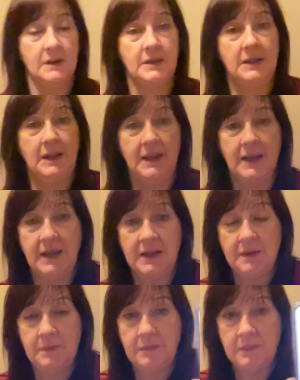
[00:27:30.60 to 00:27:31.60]

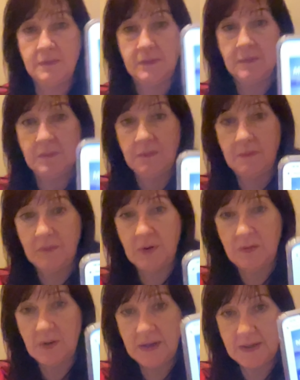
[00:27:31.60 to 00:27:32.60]
Leanne
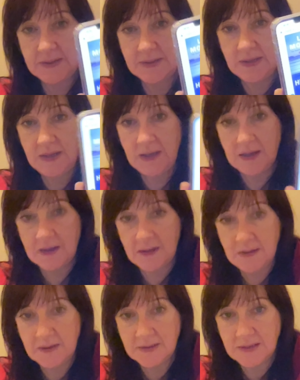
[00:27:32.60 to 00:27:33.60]
Moriarty. Can
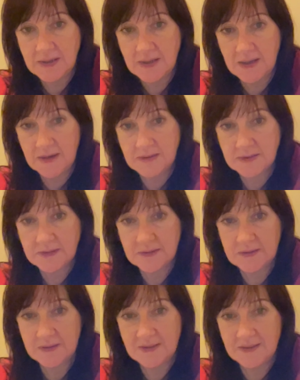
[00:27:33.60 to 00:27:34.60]
you see that?
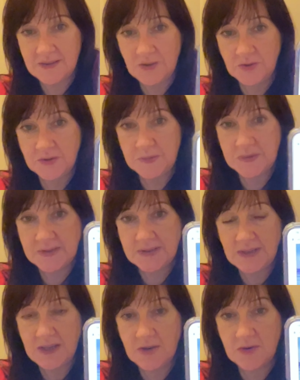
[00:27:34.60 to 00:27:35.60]
The Husband's
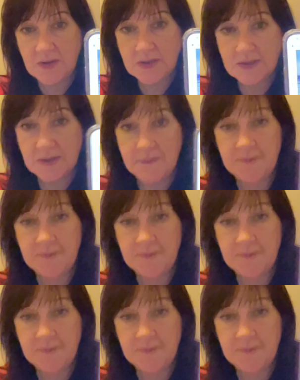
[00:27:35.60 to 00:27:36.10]
Secret.